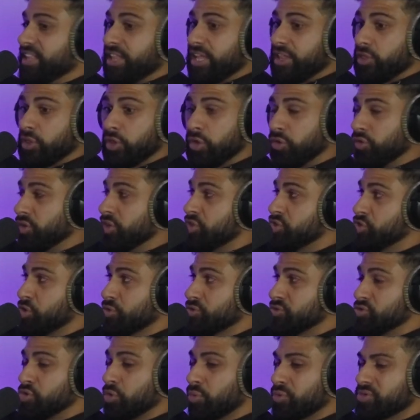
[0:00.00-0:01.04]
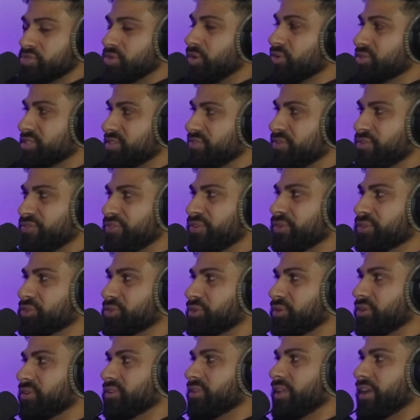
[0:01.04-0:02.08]
It like literally shows no results if you
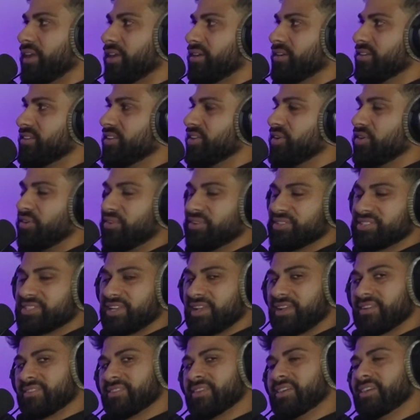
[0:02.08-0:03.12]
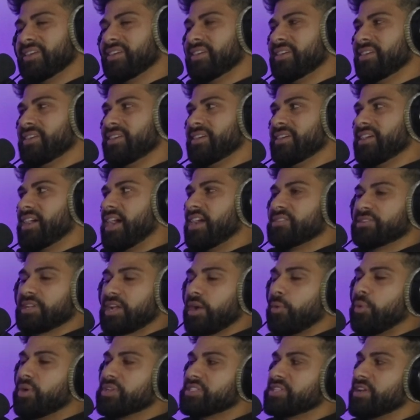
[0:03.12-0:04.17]
filter. Like, it's like, I
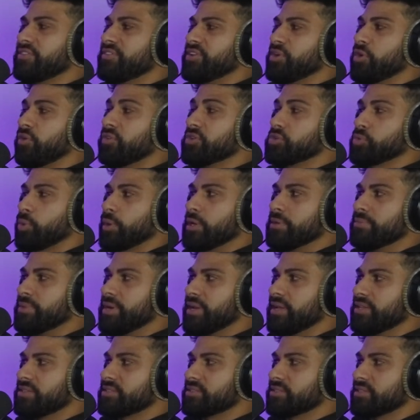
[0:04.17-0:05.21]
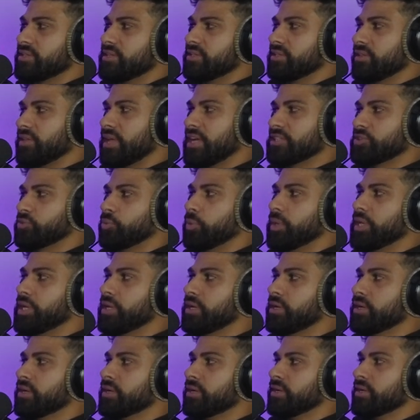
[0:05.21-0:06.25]
want to see a video over 20 minutes in the last
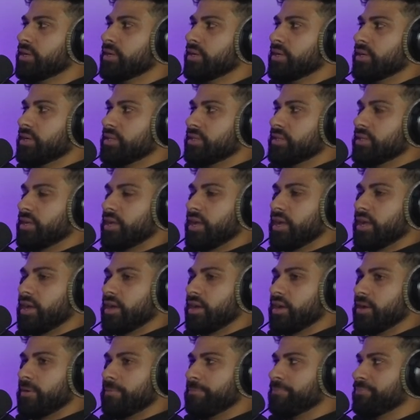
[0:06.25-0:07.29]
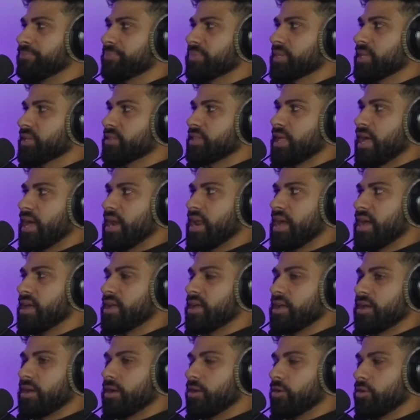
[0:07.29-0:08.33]
week
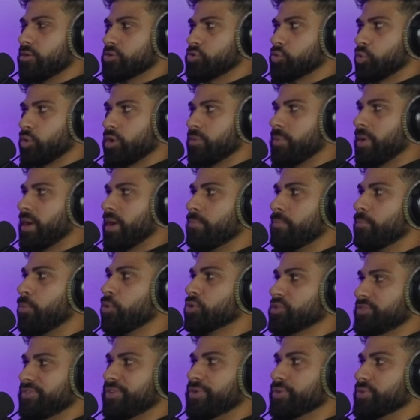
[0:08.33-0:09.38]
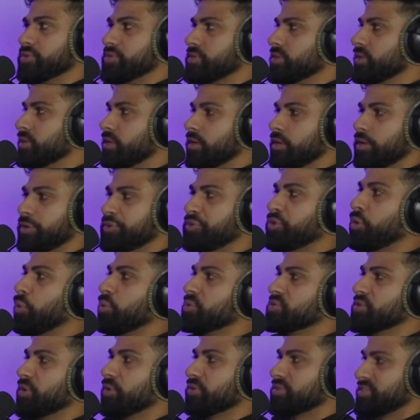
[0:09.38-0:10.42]
that sorted most views. No
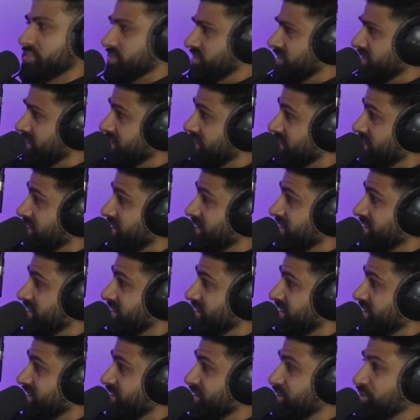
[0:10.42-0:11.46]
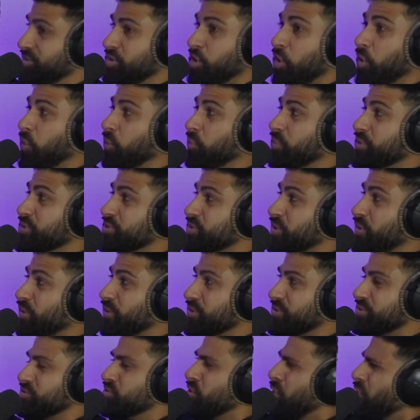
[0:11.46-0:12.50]
results. No
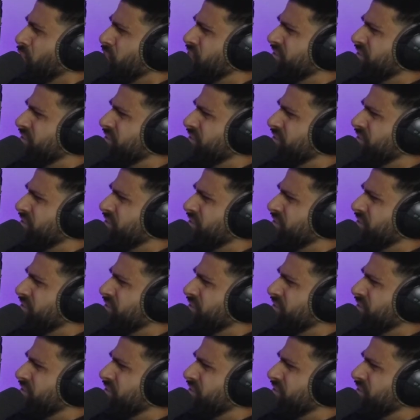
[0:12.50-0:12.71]
results. No